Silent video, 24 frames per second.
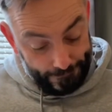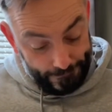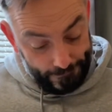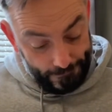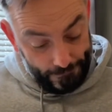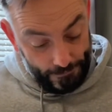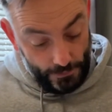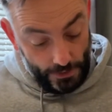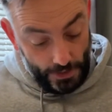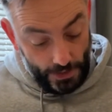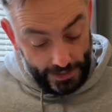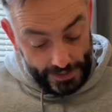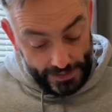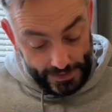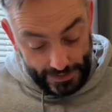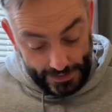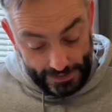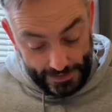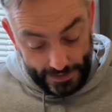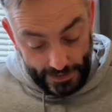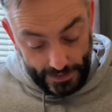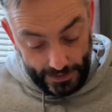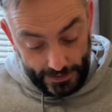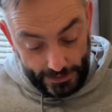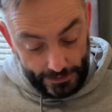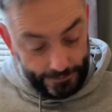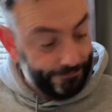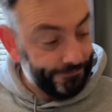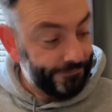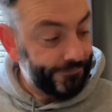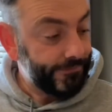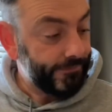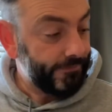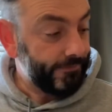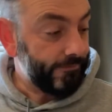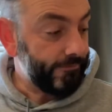nice guitar,
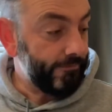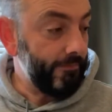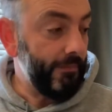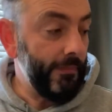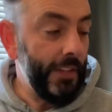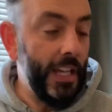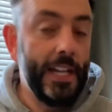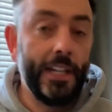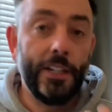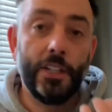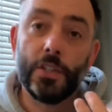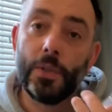and